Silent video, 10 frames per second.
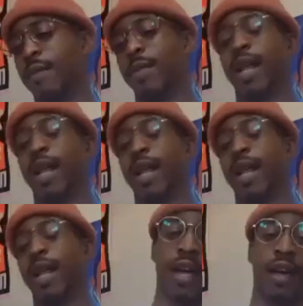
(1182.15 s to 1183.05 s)
But at the
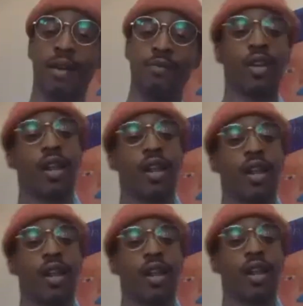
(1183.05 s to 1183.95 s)
same time, you
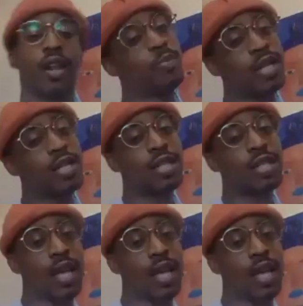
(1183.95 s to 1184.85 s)
gotta make sure the pictures is
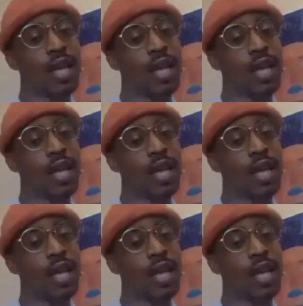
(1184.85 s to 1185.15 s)
out, nigga.